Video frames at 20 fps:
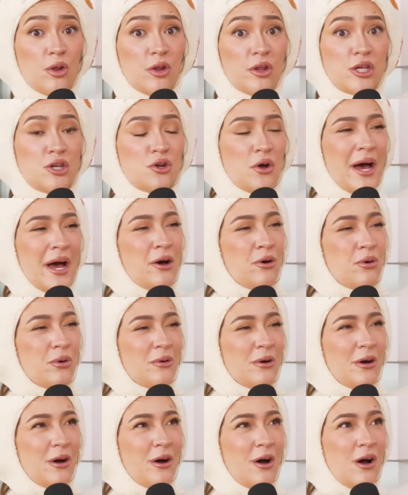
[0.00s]
you know how
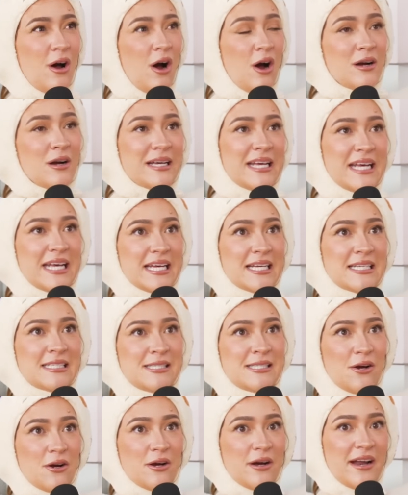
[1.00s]
our kids
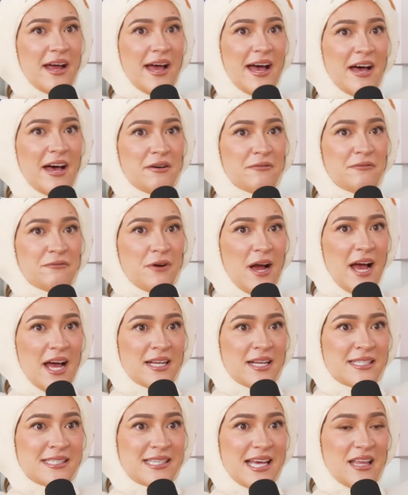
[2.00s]
are going to have
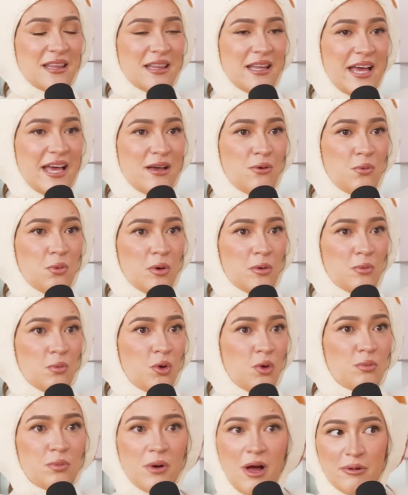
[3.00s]
friends and like, we're,
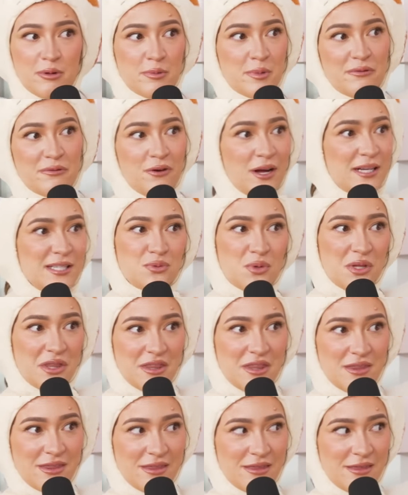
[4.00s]
we'll probably be friends with
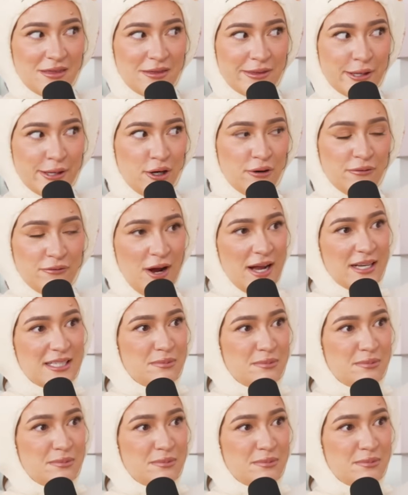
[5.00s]
their friends'